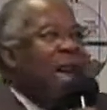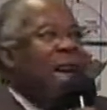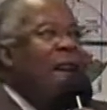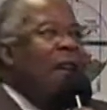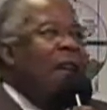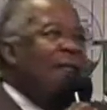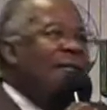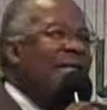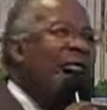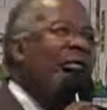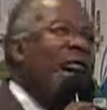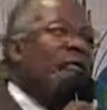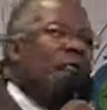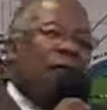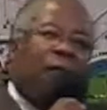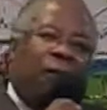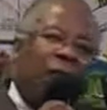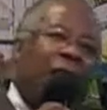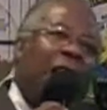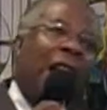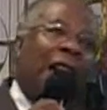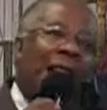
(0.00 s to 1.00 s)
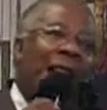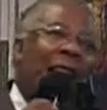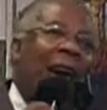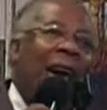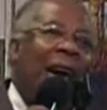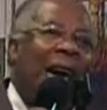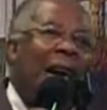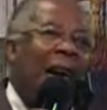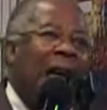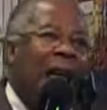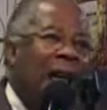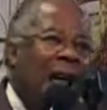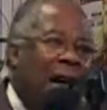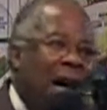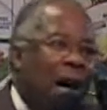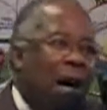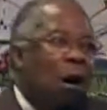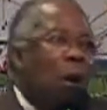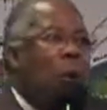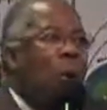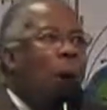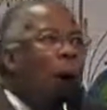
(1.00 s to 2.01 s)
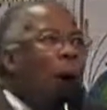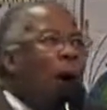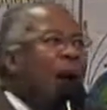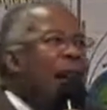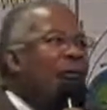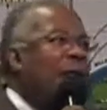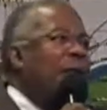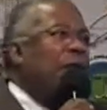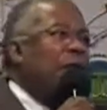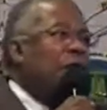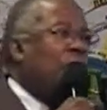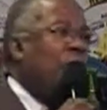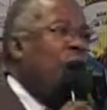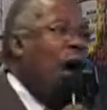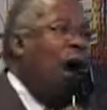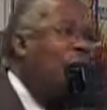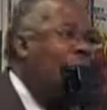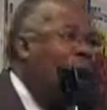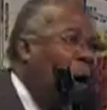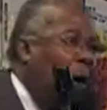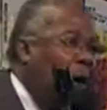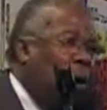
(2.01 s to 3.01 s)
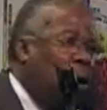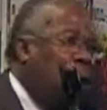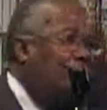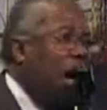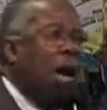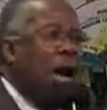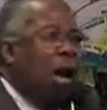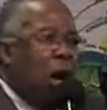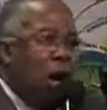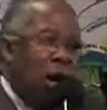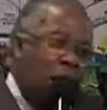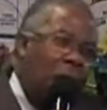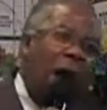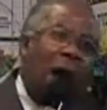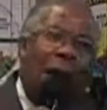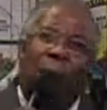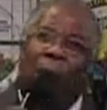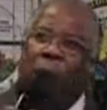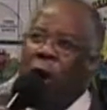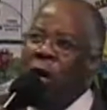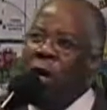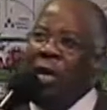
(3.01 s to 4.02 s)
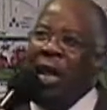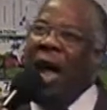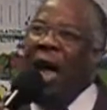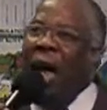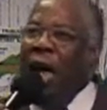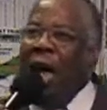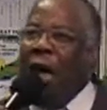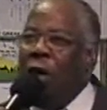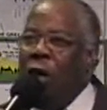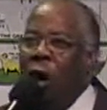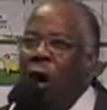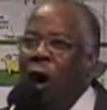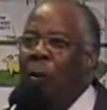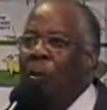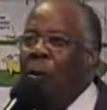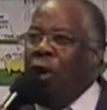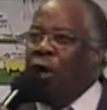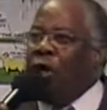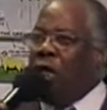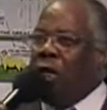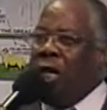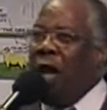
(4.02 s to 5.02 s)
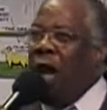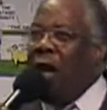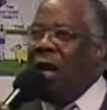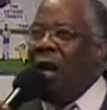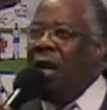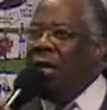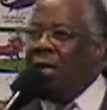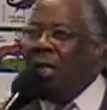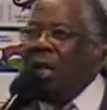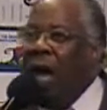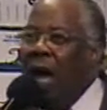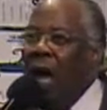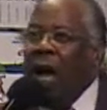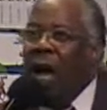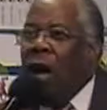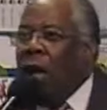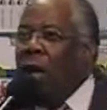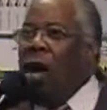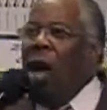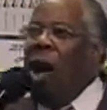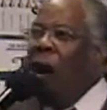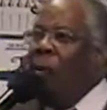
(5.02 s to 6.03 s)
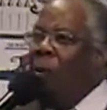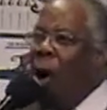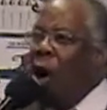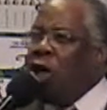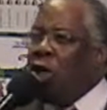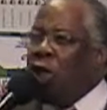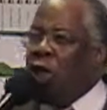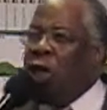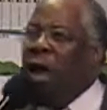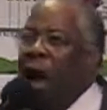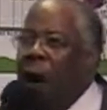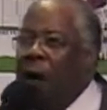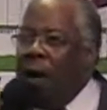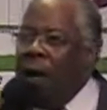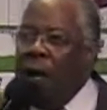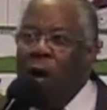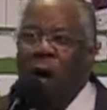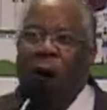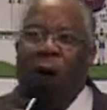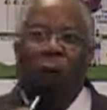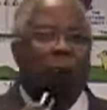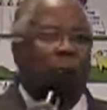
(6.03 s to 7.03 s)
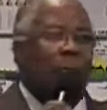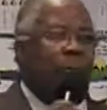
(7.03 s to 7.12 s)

in that free land where I never grow old. No more time, no more sickness, no more sorrow, no